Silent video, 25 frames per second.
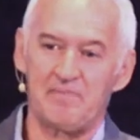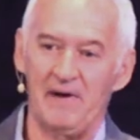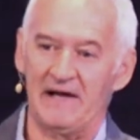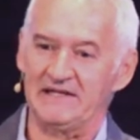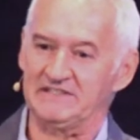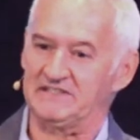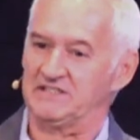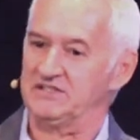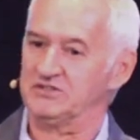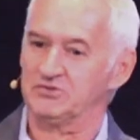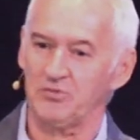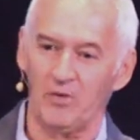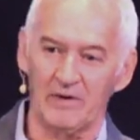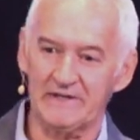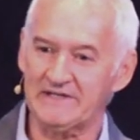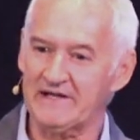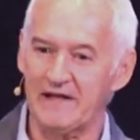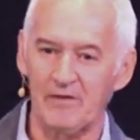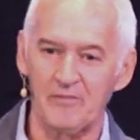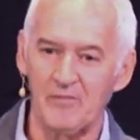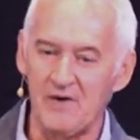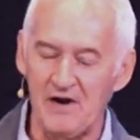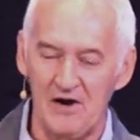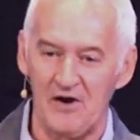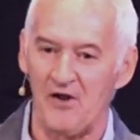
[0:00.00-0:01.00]
passage. What
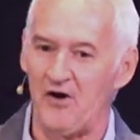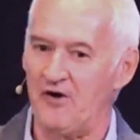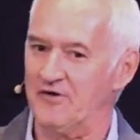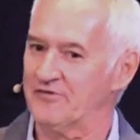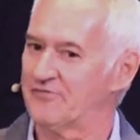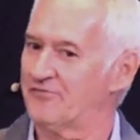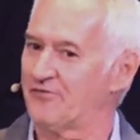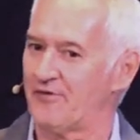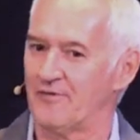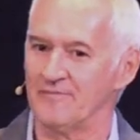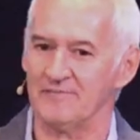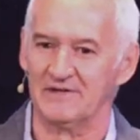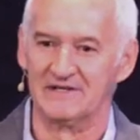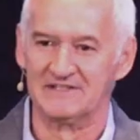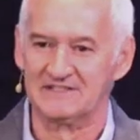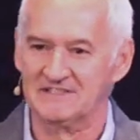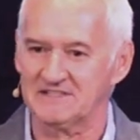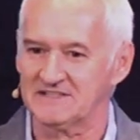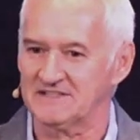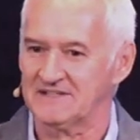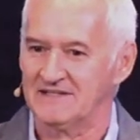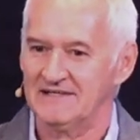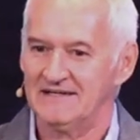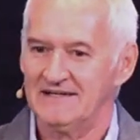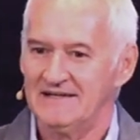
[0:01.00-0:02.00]
can we learn from
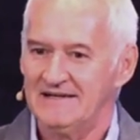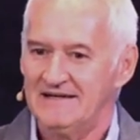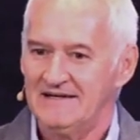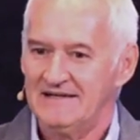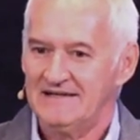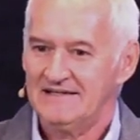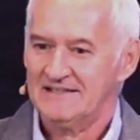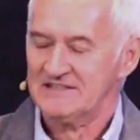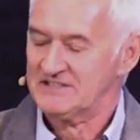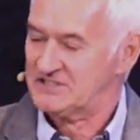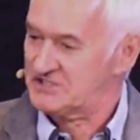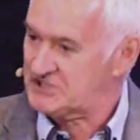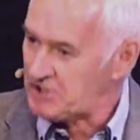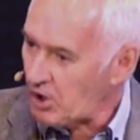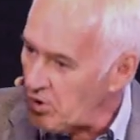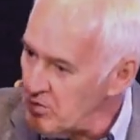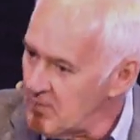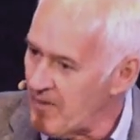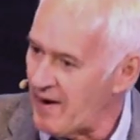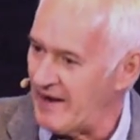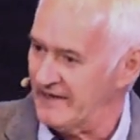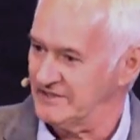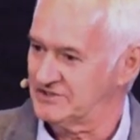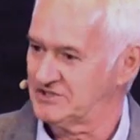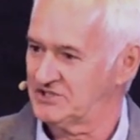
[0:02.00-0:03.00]
this? So
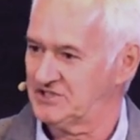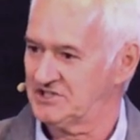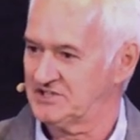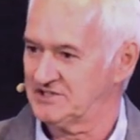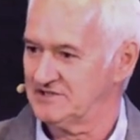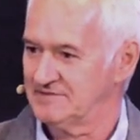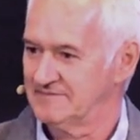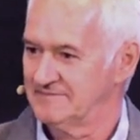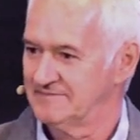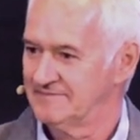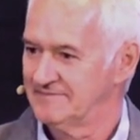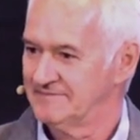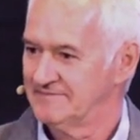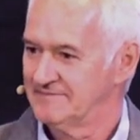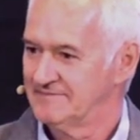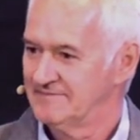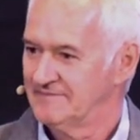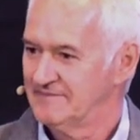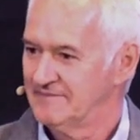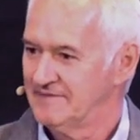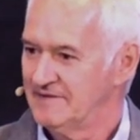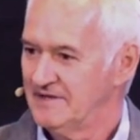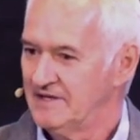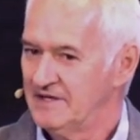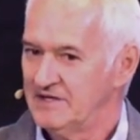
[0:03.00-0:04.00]
much.
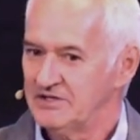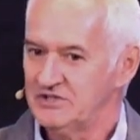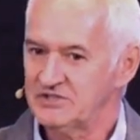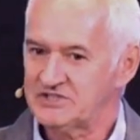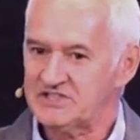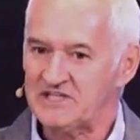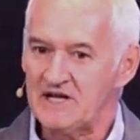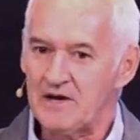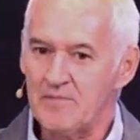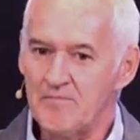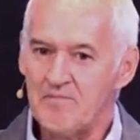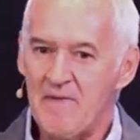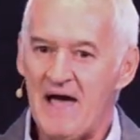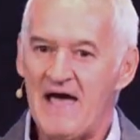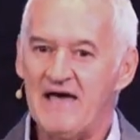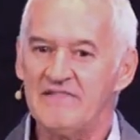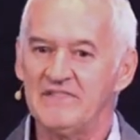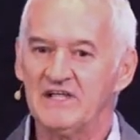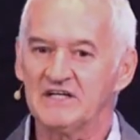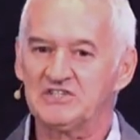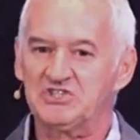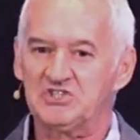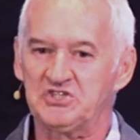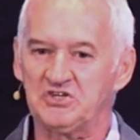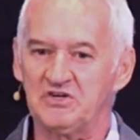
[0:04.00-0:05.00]
You see, a man
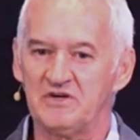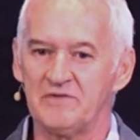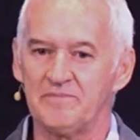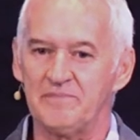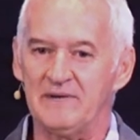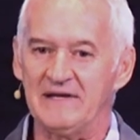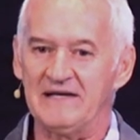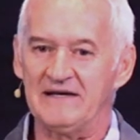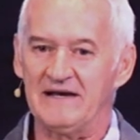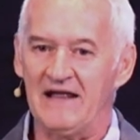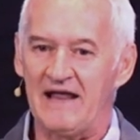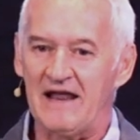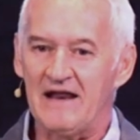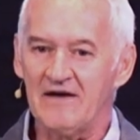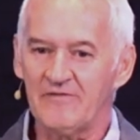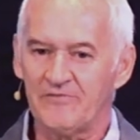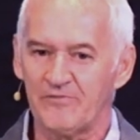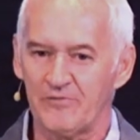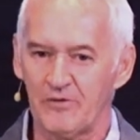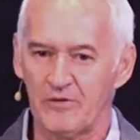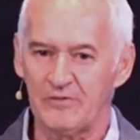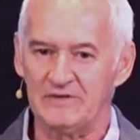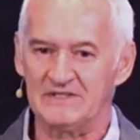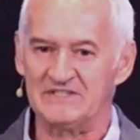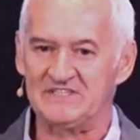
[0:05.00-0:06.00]
that should have been
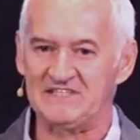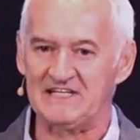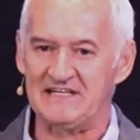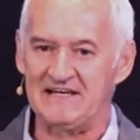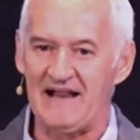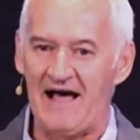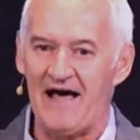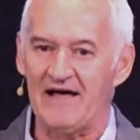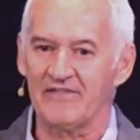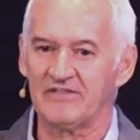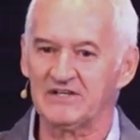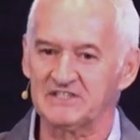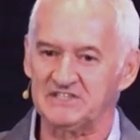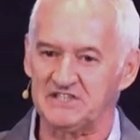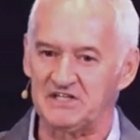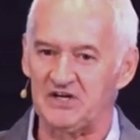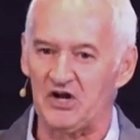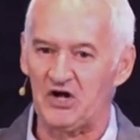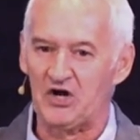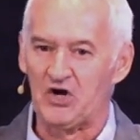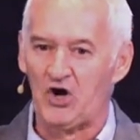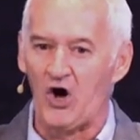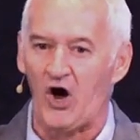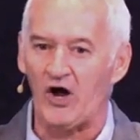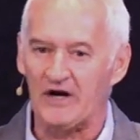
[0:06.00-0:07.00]
influencing others in
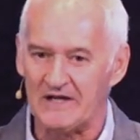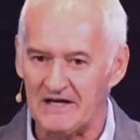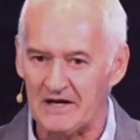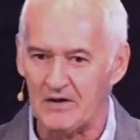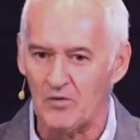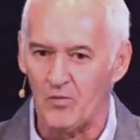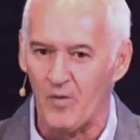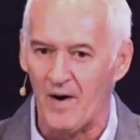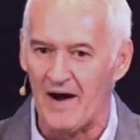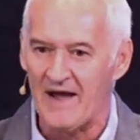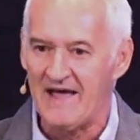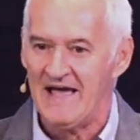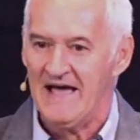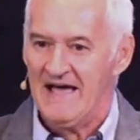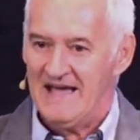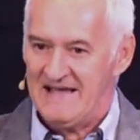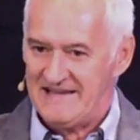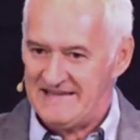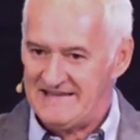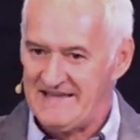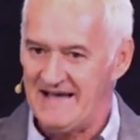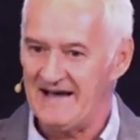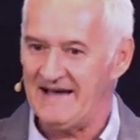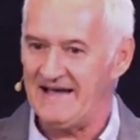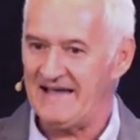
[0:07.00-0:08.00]
a godly way,
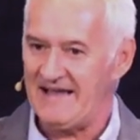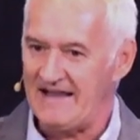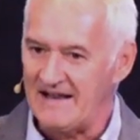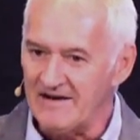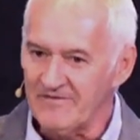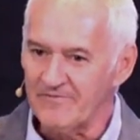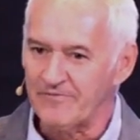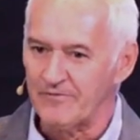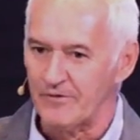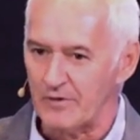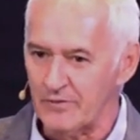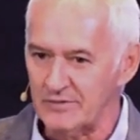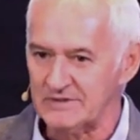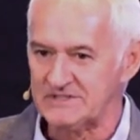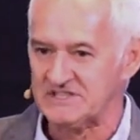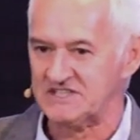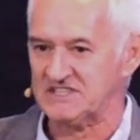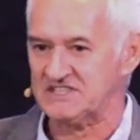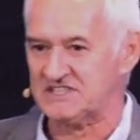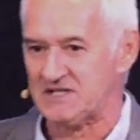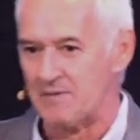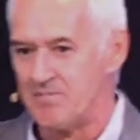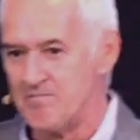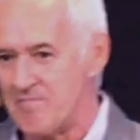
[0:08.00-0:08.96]
yeah, influences